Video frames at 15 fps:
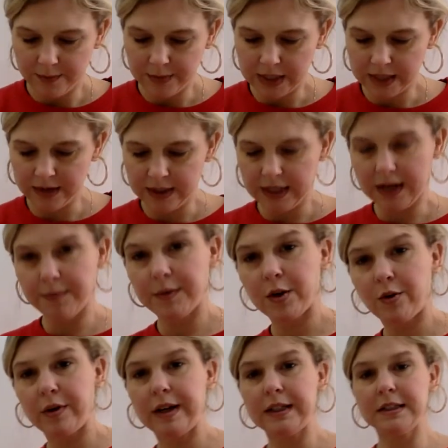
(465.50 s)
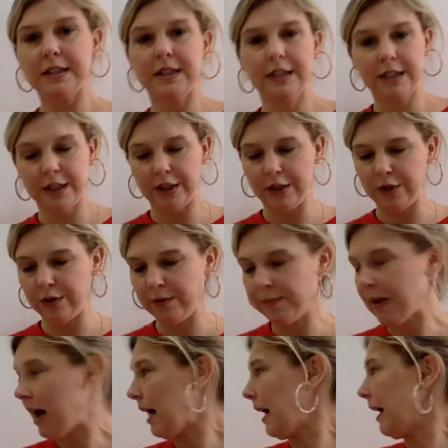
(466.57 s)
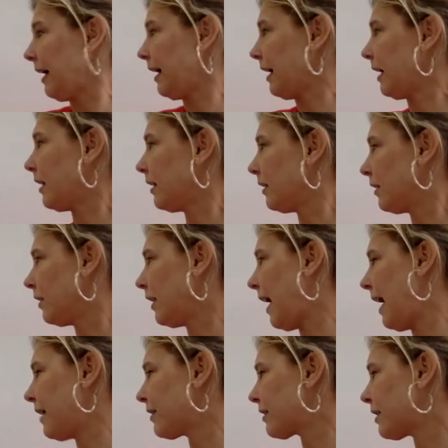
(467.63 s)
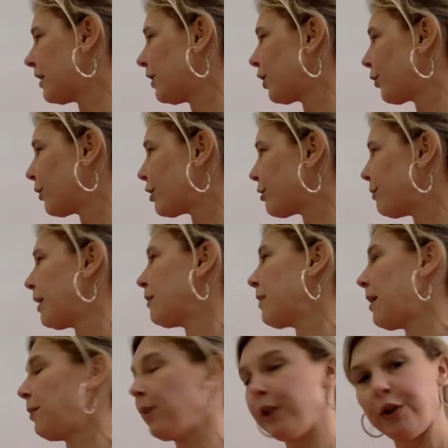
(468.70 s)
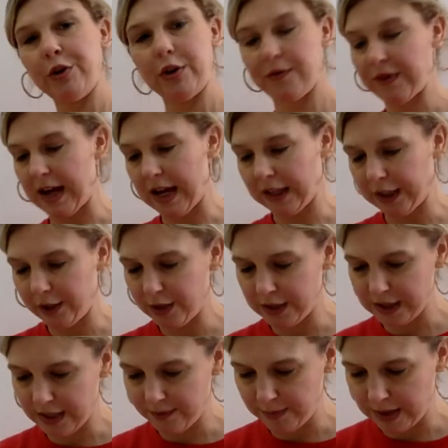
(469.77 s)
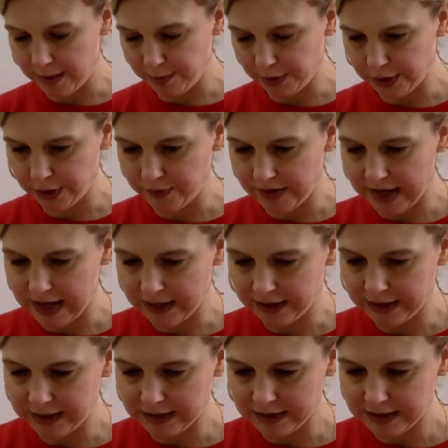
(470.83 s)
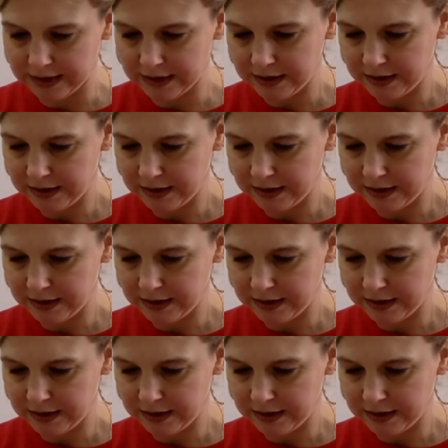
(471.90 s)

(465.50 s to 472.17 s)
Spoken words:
And then I'm going to do my last color, which would be my blue and violet, to give me a blue violet.